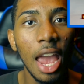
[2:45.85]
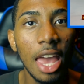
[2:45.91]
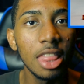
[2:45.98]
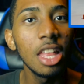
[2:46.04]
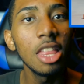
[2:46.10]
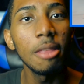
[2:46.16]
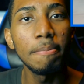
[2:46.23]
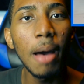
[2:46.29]

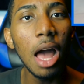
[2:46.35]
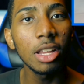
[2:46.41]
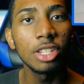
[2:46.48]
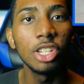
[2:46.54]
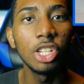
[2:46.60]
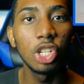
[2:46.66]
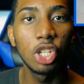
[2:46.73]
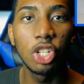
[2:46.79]
and then the
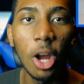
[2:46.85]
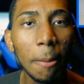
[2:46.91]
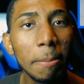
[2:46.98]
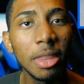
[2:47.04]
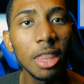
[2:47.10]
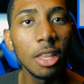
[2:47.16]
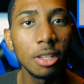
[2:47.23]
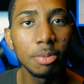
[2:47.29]
boxes
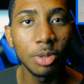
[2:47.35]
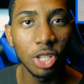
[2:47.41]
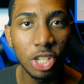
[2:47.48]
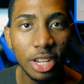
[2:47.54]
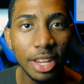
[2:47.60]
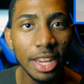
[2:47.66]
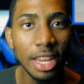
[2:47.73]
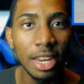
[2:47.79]
jump in this
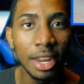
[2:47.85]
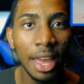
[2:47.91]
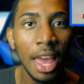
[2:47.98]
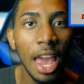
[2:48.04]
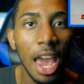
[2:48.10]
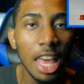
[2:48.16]
machine,